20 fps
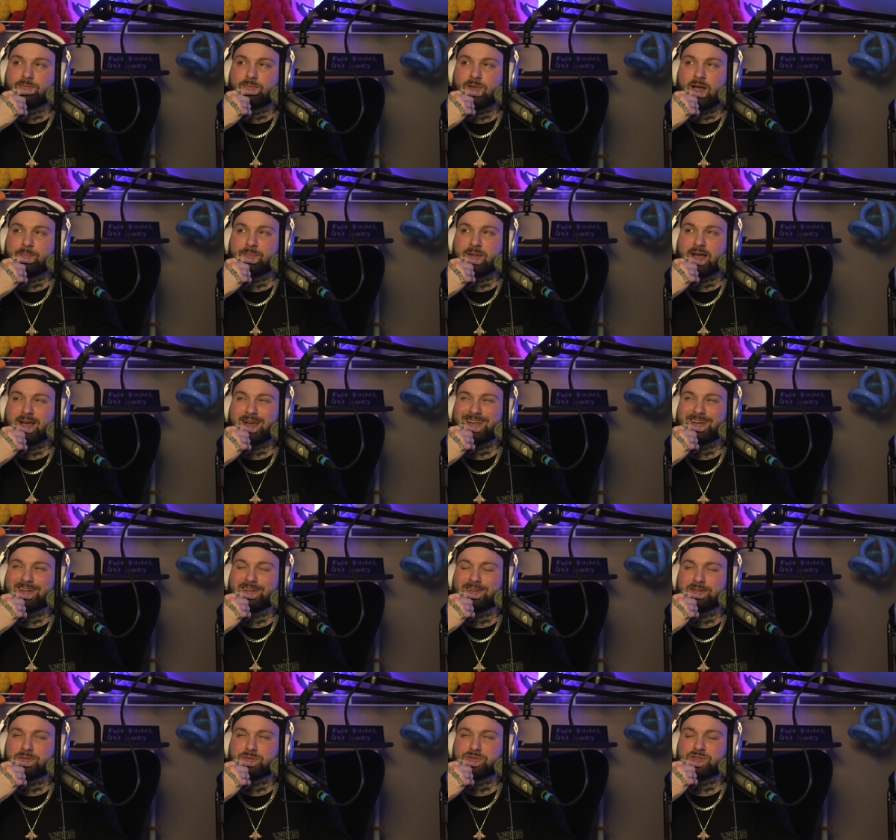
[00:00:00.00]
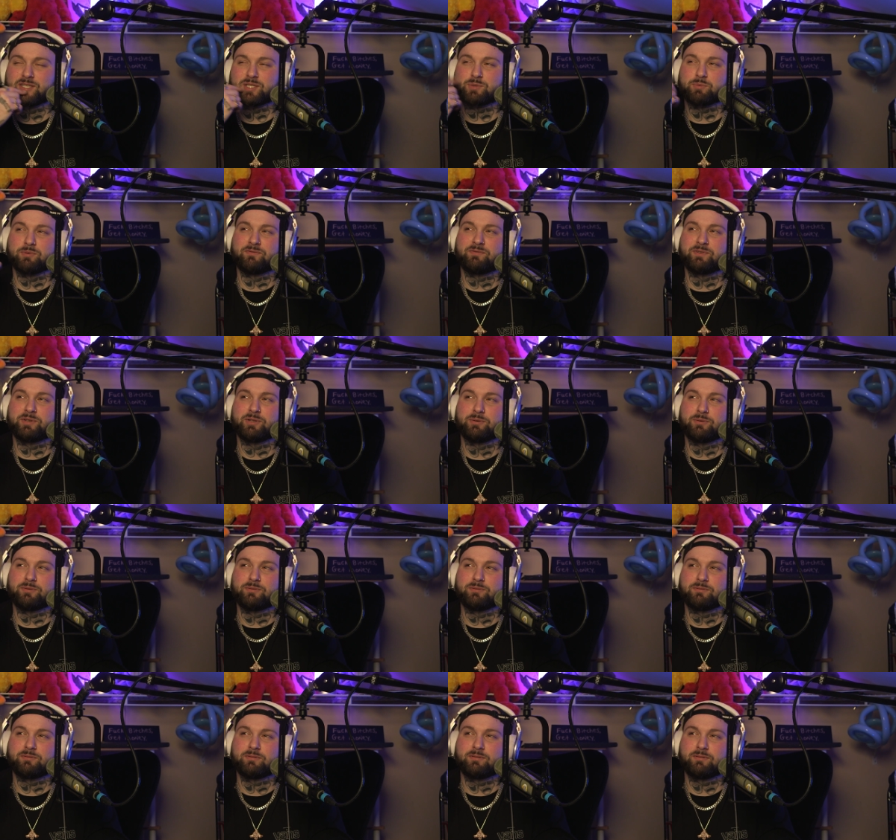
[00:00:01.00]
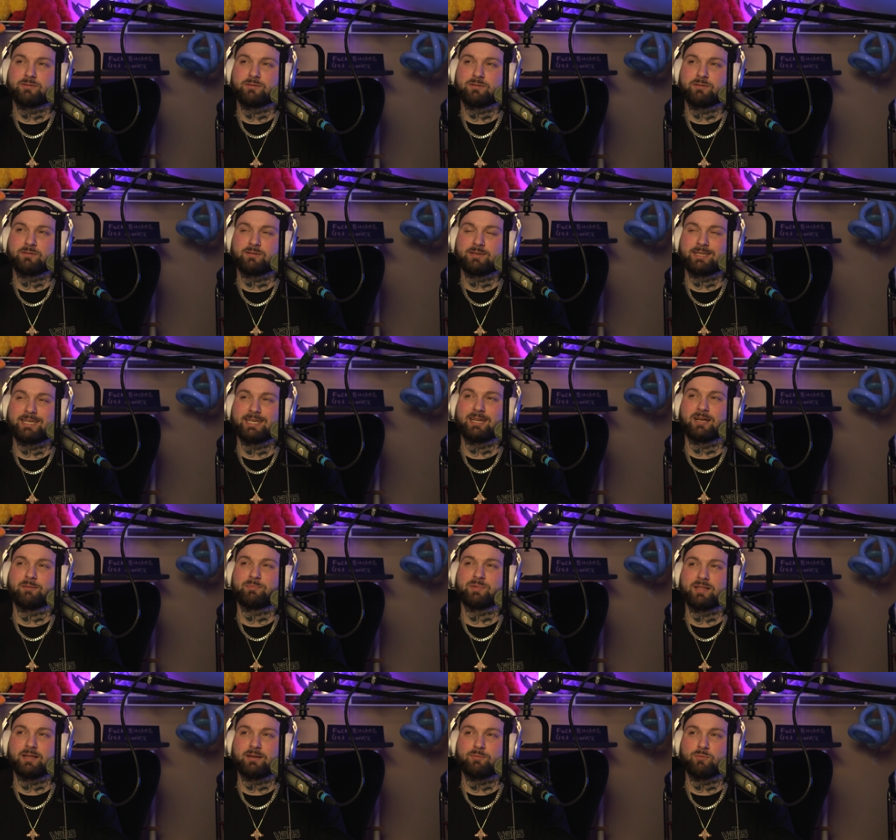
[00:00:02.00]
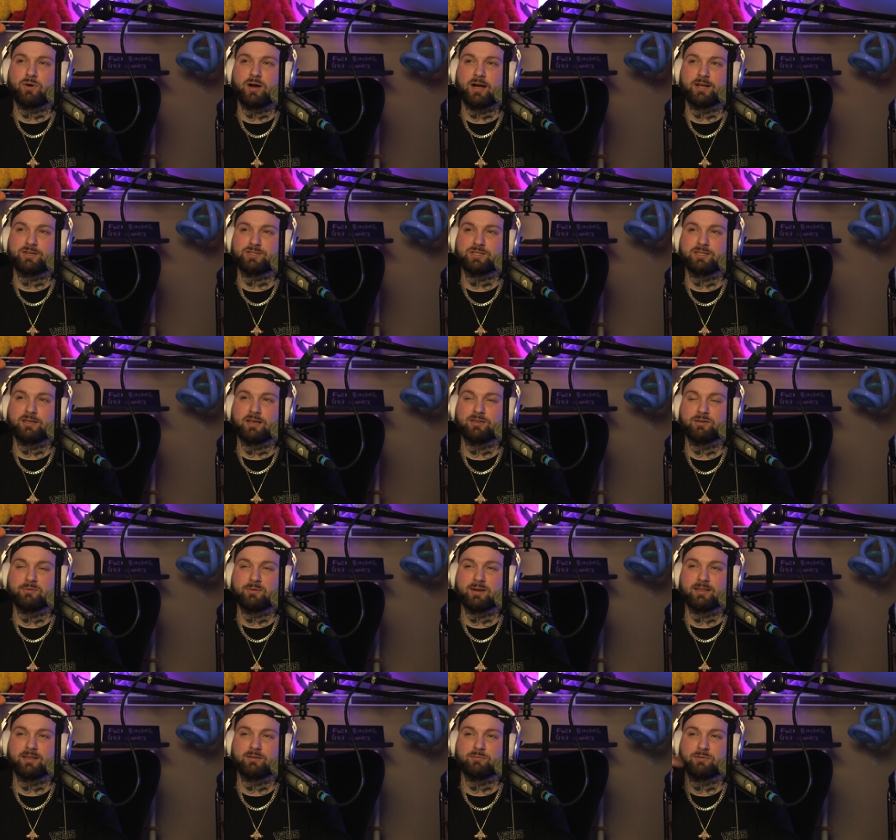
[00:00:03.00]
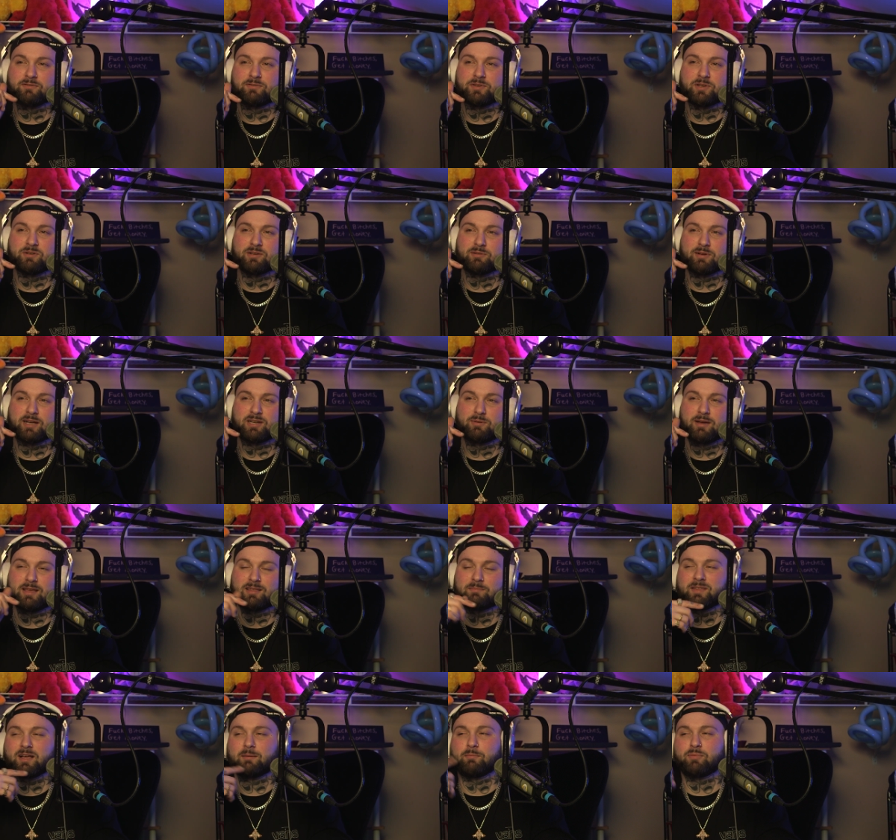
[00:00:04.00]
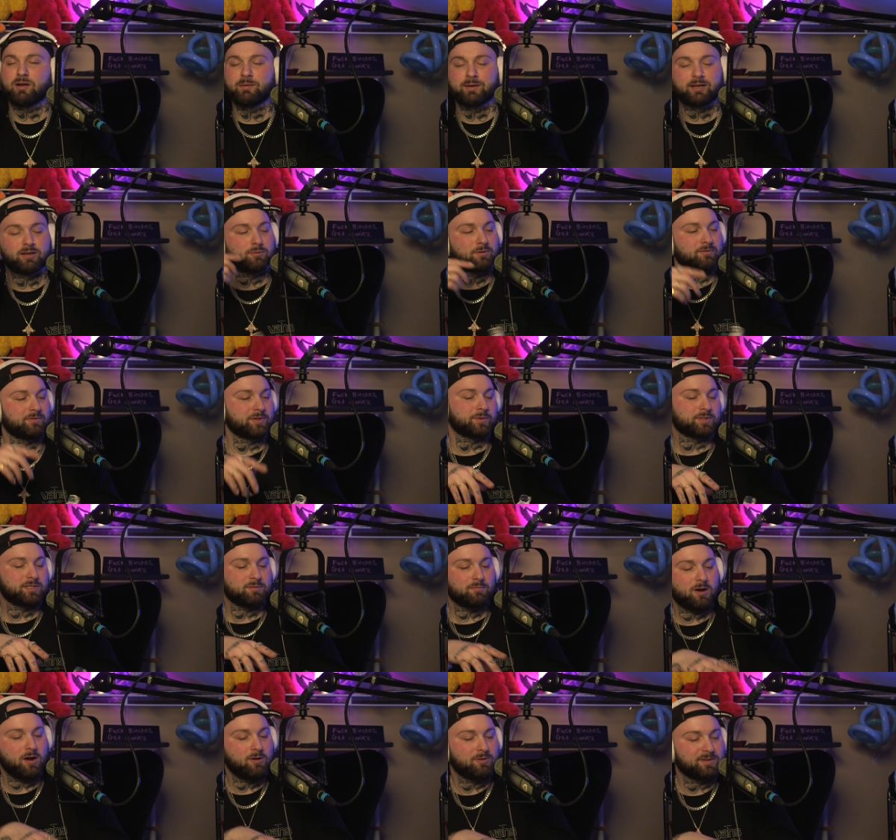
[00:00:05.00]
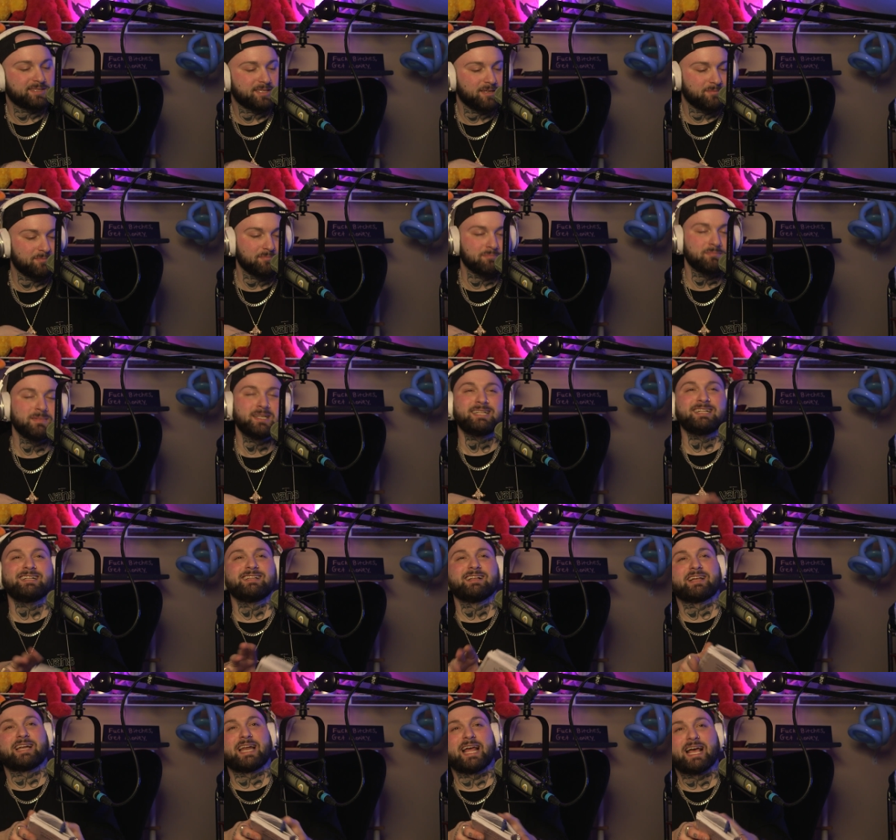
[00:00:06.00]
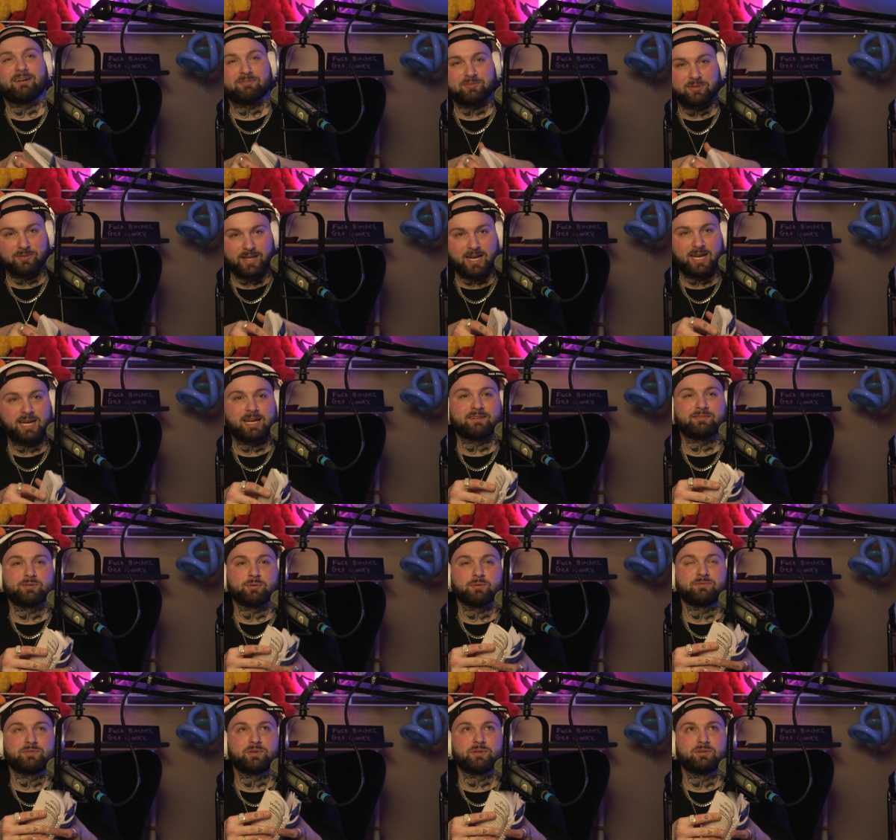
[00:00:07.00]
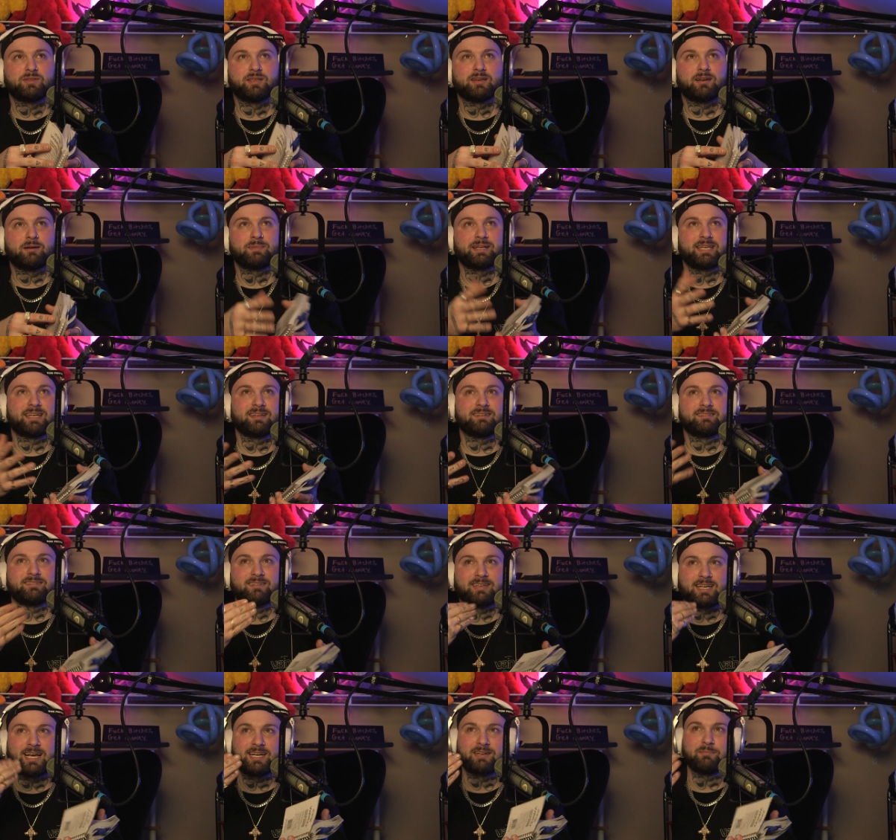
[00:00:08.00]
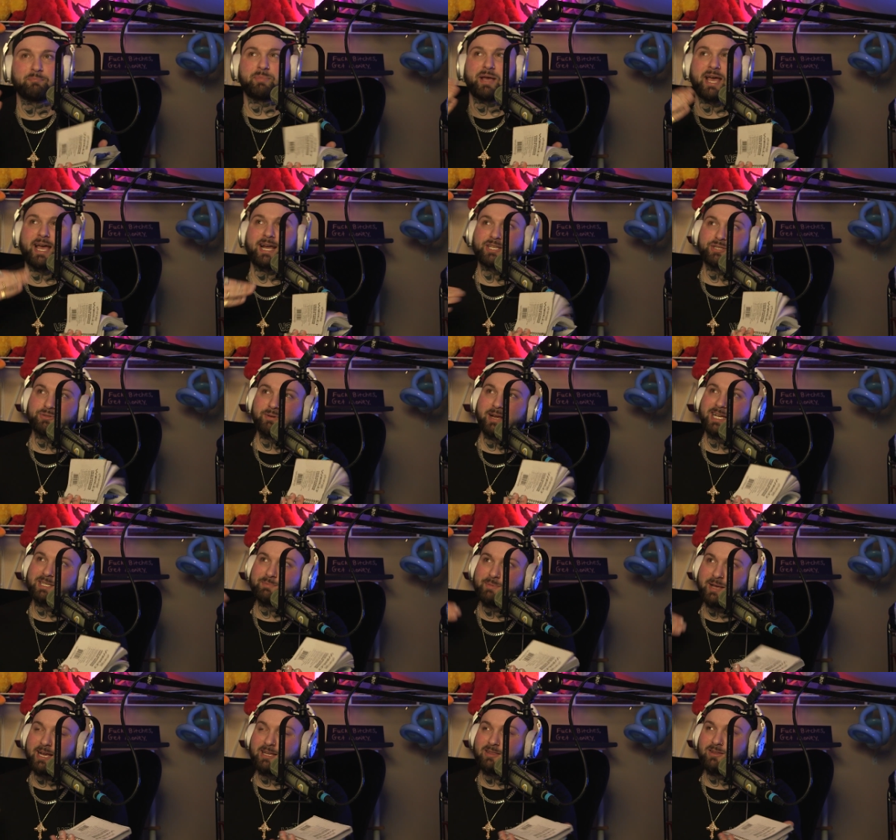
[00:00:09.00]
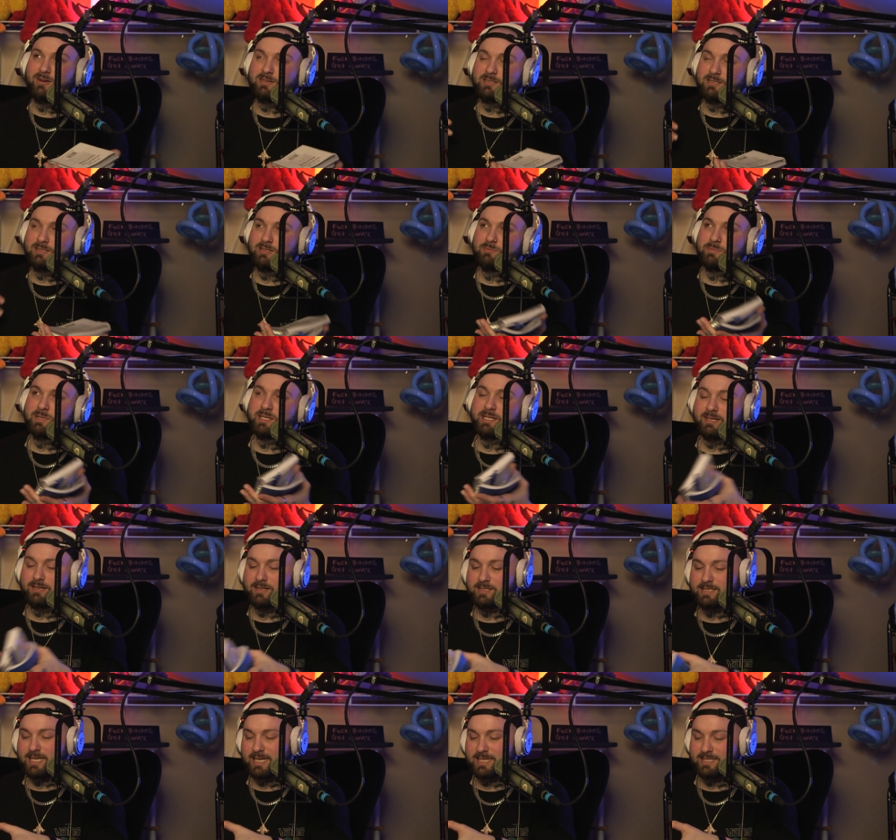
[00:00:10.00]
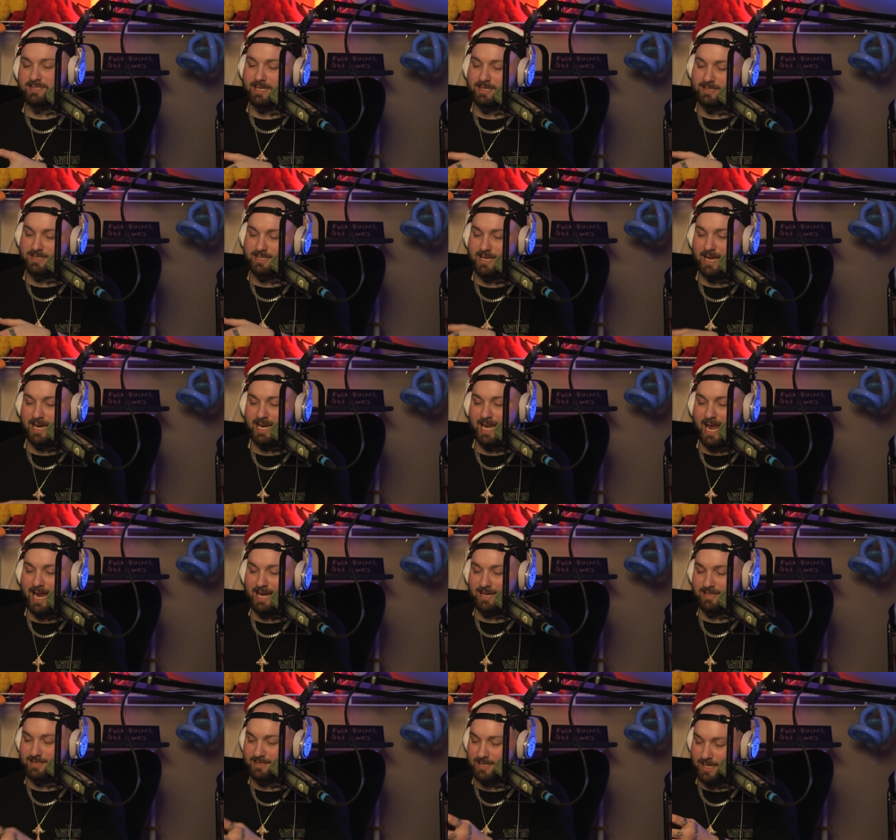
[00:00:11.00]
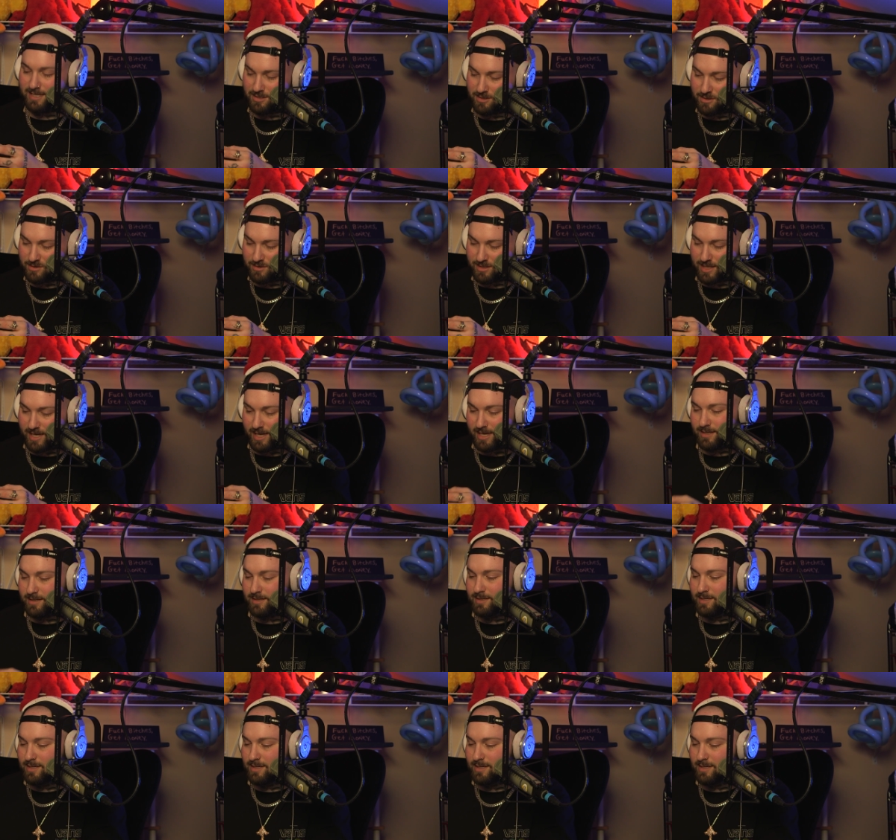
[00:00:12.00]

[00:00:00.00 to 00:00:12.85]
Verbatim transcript: I'm not going to just review, get up and then watch the other one and then review it right away. I'm, I'm probably going to review it tomorrow or something. And after that, I have to review the, I'm going to get kind of backtracked, backlogged a little bit here because I got a set tonight and a set Tuesday